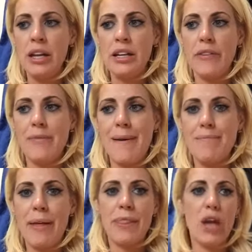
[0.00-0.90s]
Now
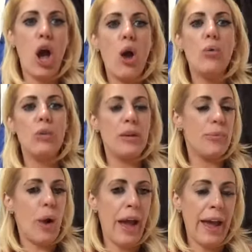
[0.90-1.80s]
remember, the only
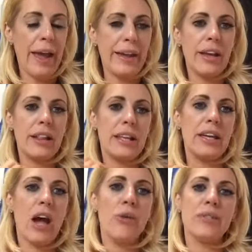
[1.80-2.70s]
way
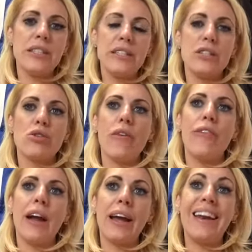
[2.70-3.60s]
the OCD
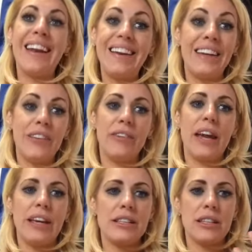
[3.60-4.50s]
sufferer can
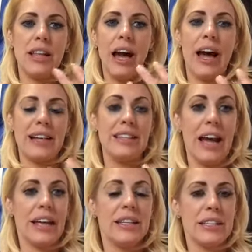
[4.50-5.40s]
alleviate that
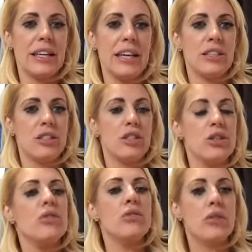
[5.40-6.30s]
anxiety is to
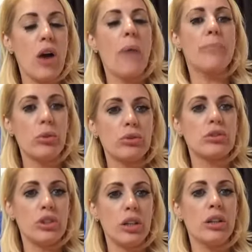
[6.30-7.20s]
do the
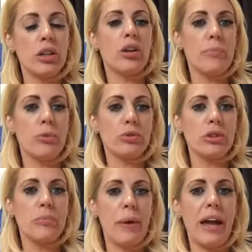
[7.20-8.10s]

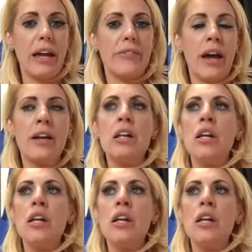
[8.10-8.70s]
compulsive behaviour.